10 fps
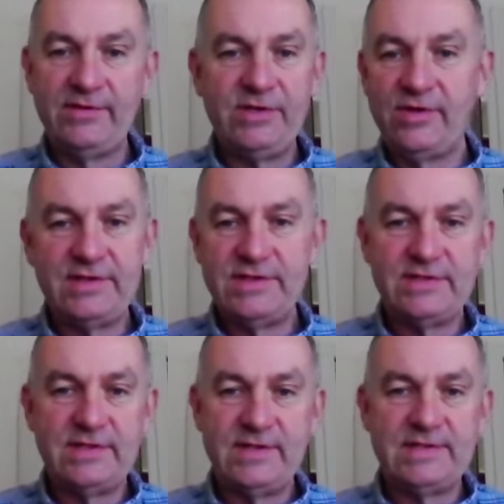this
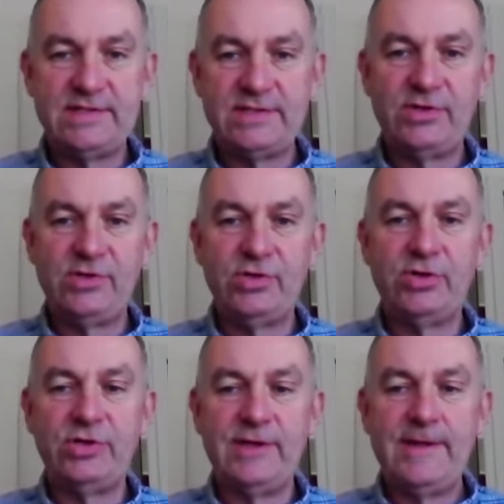is a
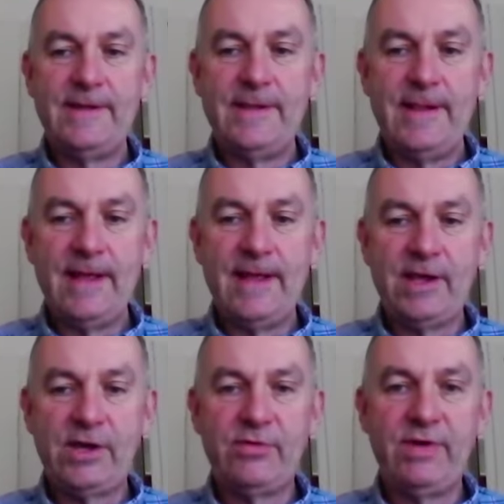good
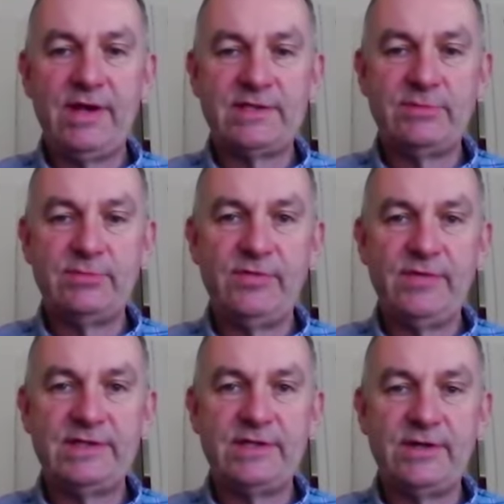career to move
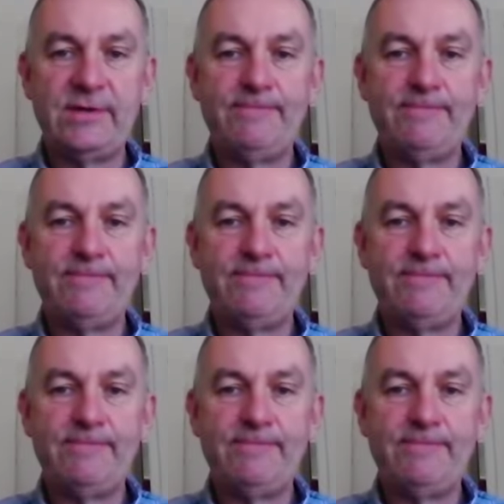into.